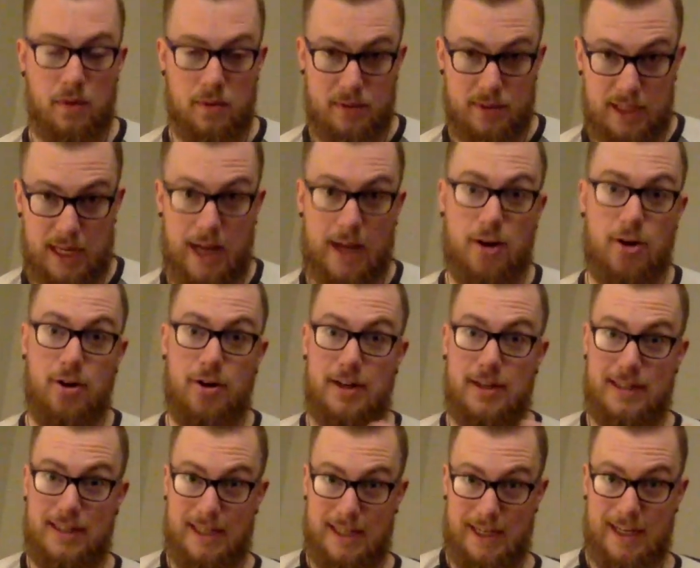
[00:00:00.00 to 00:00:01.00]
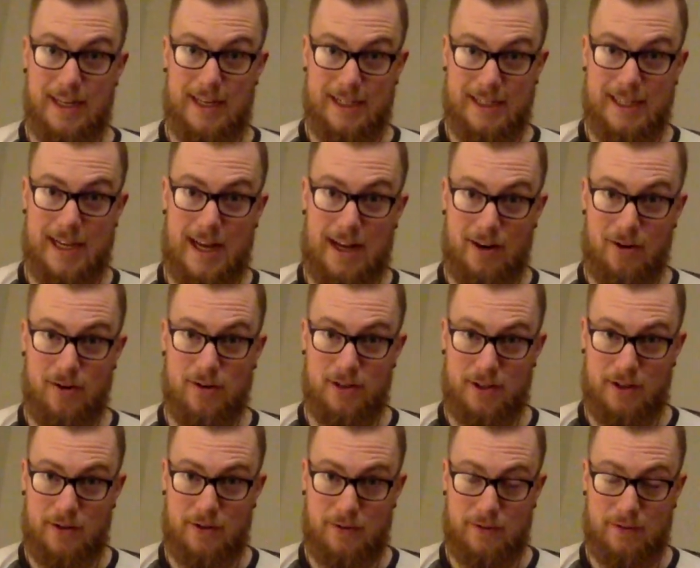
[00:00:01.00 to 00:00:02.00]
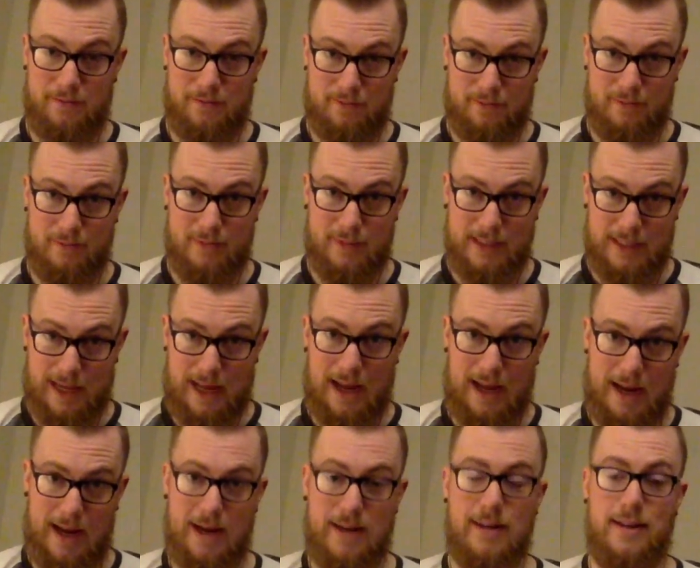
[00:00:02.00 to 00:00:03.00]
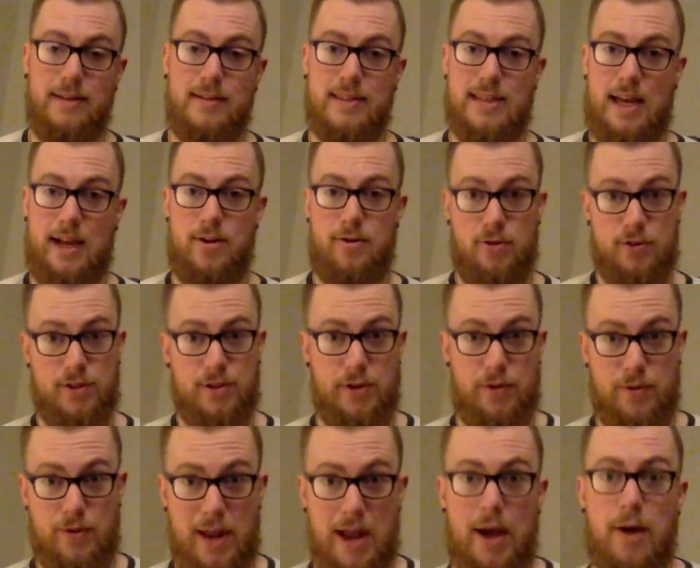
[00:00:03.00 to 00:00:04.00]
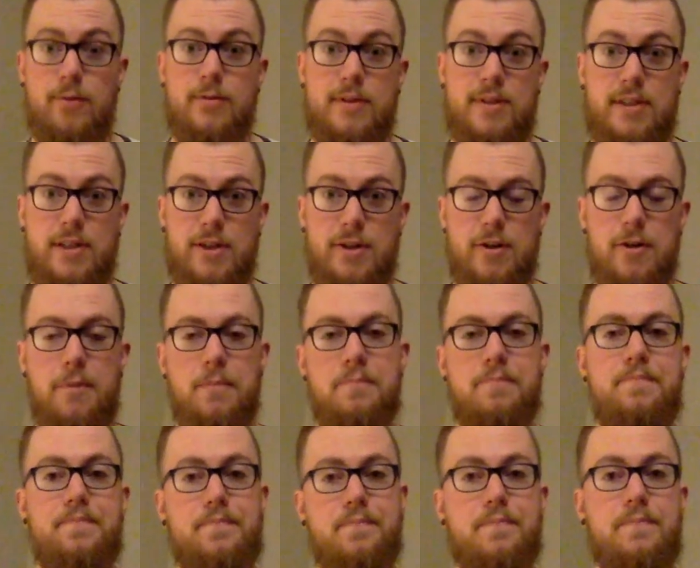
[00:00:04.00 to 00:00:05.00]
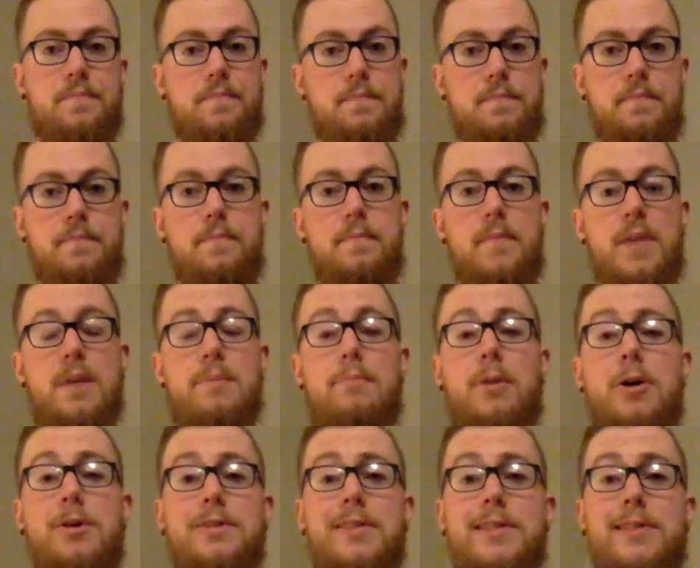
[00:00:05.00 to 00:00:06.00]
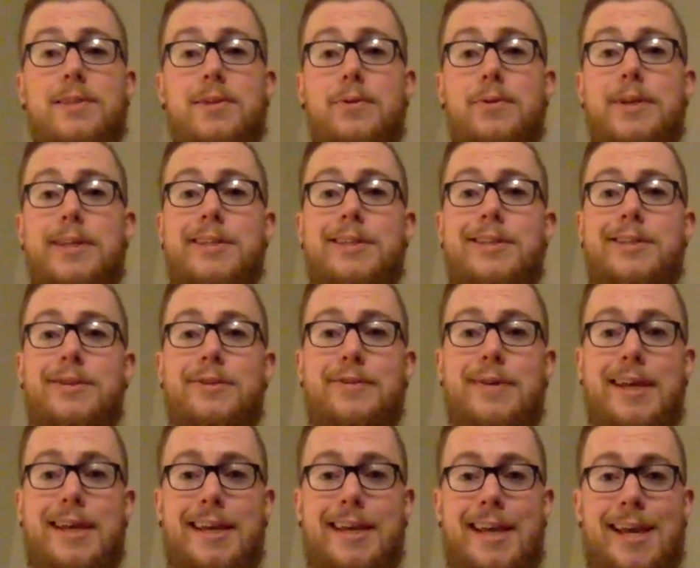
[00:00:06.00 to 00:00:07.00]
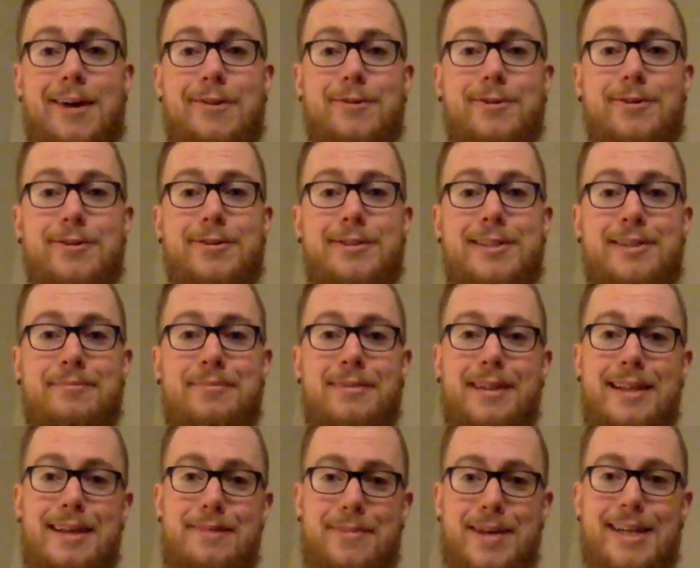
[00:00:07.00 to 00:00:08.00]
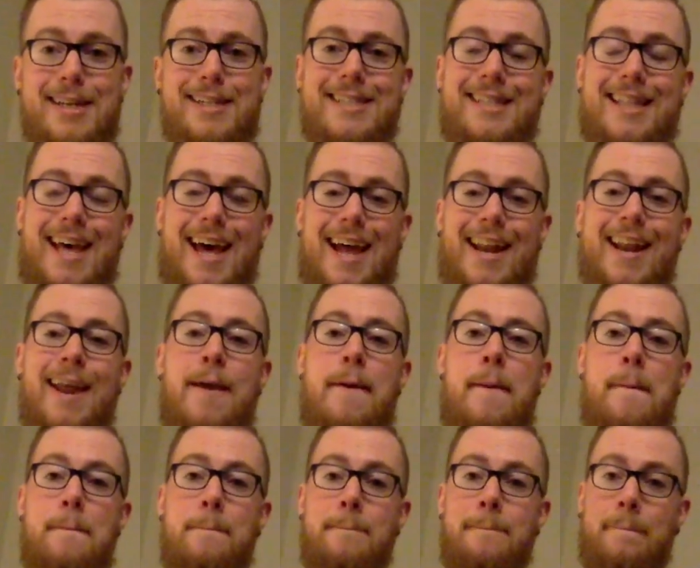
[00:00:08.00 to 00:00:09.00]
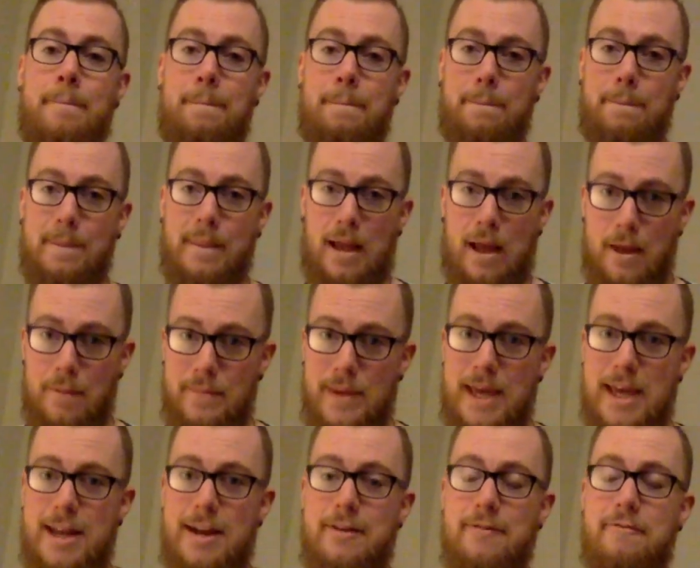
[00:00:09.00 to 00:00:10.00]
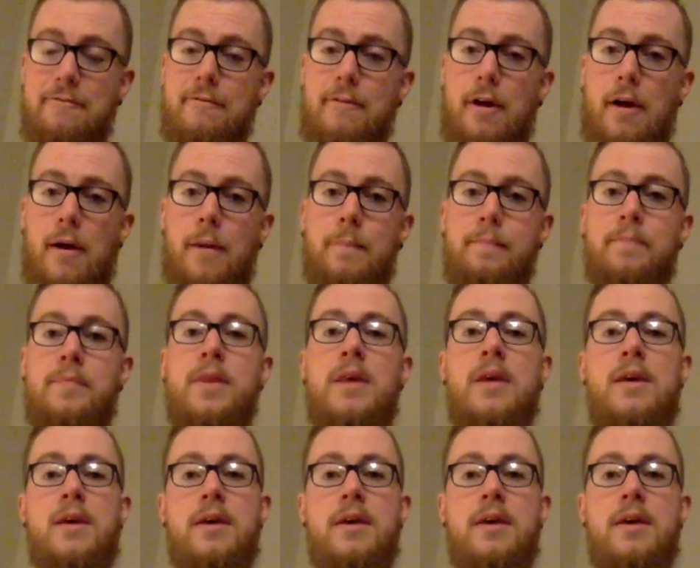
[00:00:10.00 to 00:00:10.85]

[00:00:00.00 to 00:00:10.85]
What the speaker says: Saturn is in Saturn's own sign, Saturn's own house here. Mars is going to encounter some limits that come in from